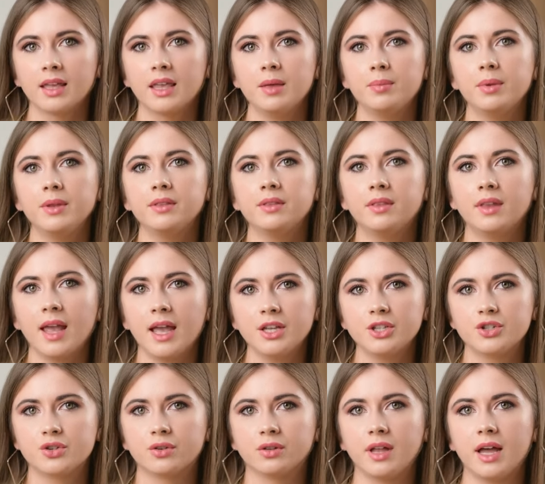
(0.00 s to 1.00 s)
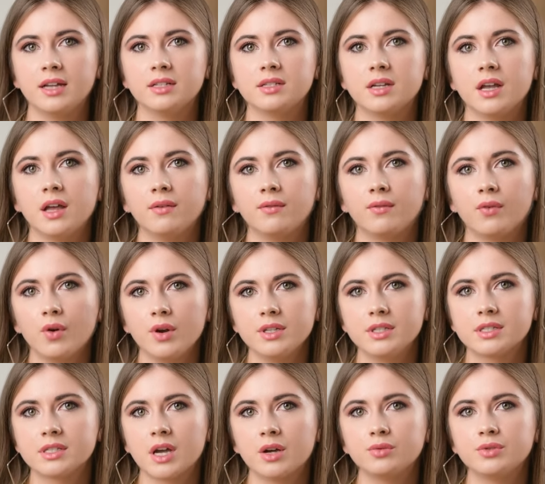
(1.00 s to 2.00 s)
Keep it natural and avoid
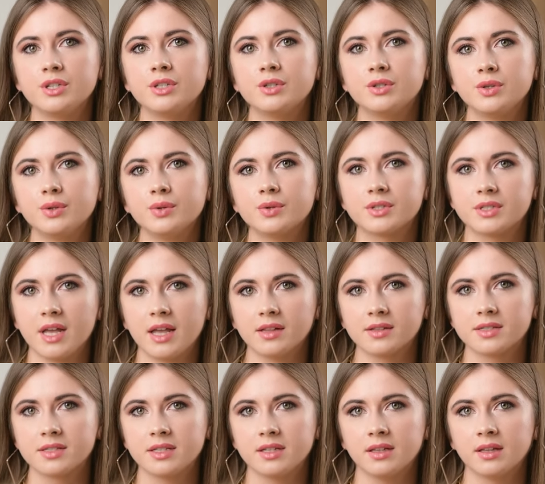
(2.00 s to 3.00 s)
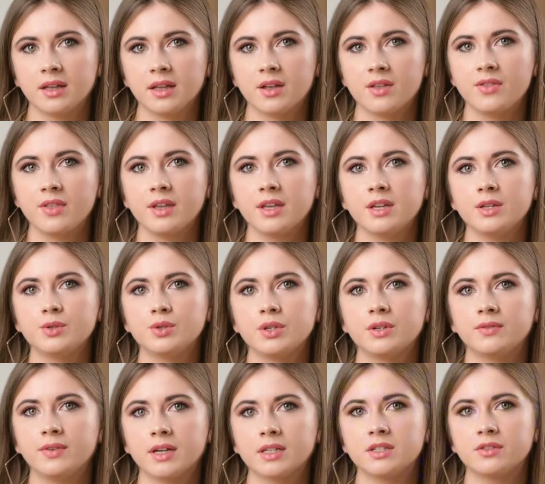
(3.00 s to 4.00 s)
sounding too salesy. The key to
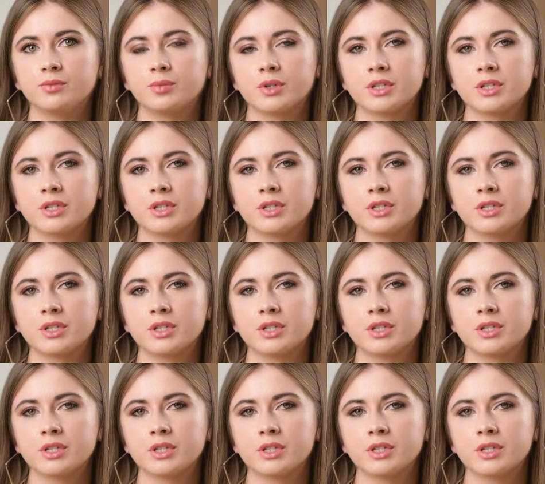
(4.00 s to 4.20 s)
effective